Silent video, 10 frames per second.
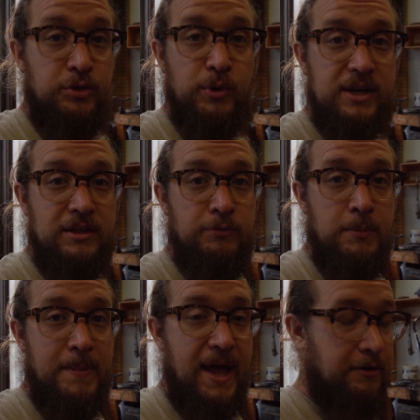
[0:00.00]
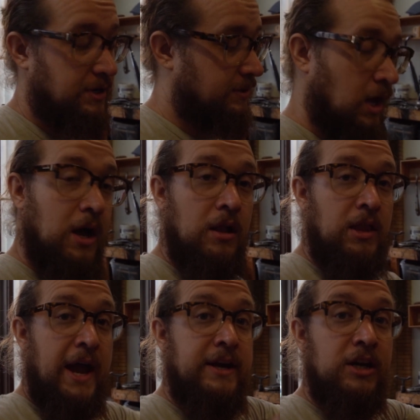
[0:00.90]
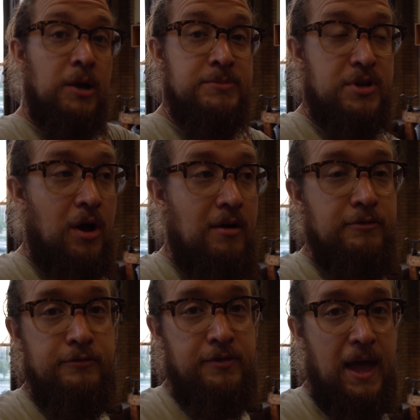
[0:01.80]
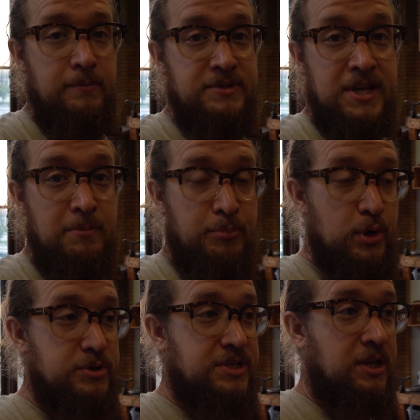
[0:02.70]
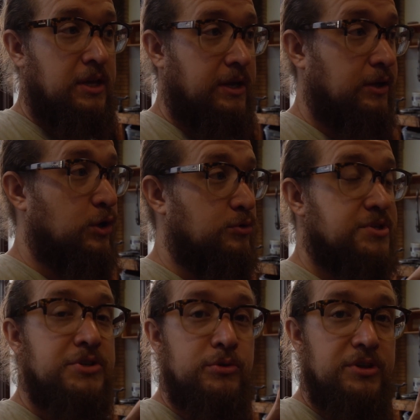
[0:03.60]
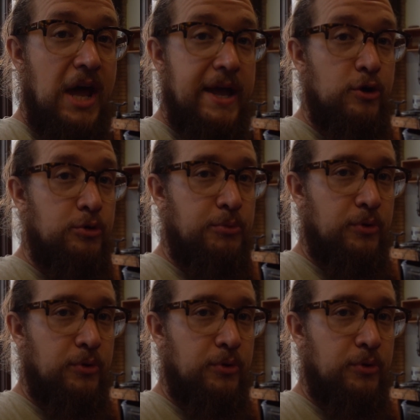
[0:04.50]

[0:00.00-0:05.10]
directly from the battery. A line comes off of that same post and goes to the diode